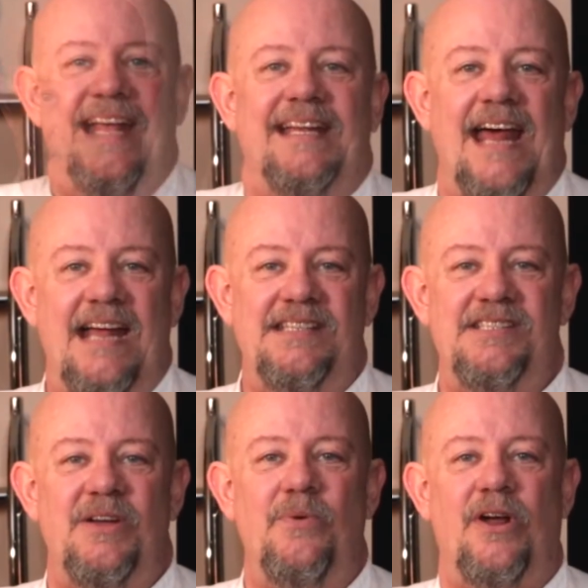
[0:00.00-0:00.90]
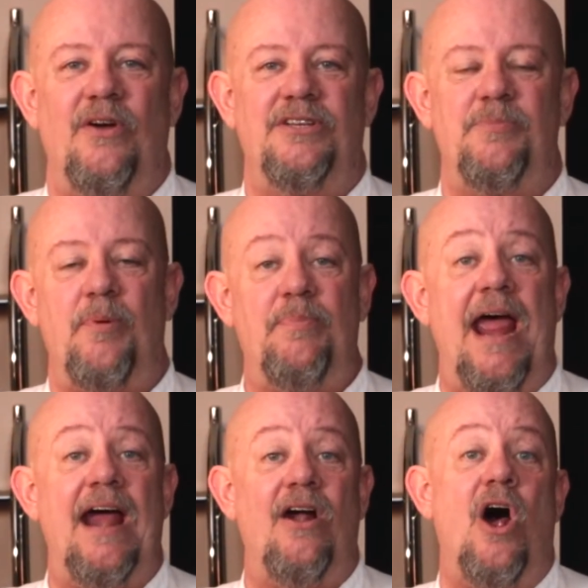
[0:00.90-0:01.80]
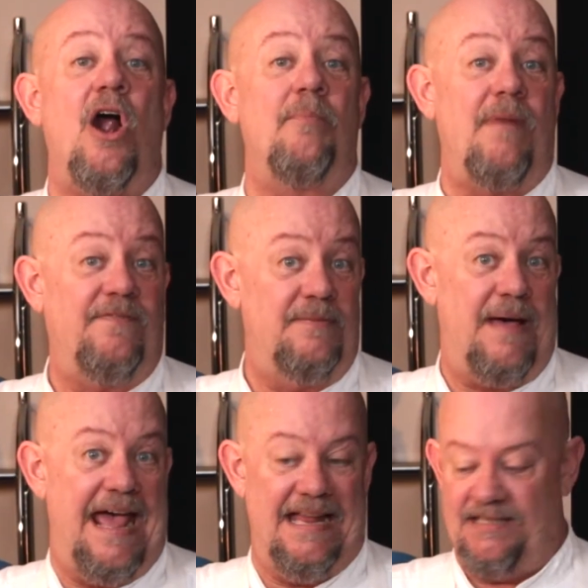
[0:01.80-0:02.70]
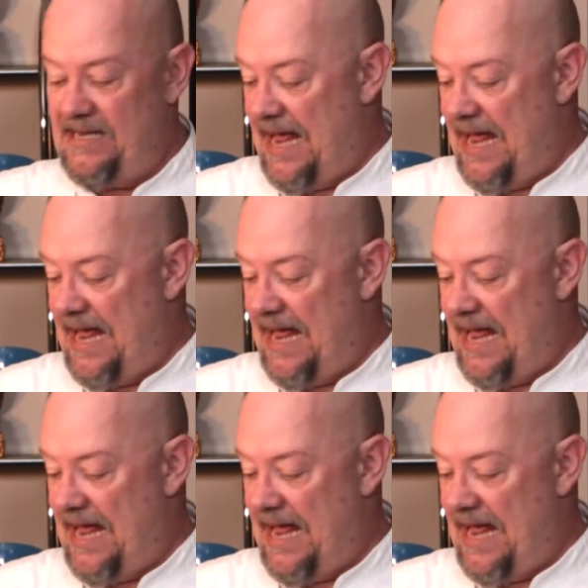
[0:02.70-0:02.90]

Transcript: Next, we're going to prepare our muffin pans,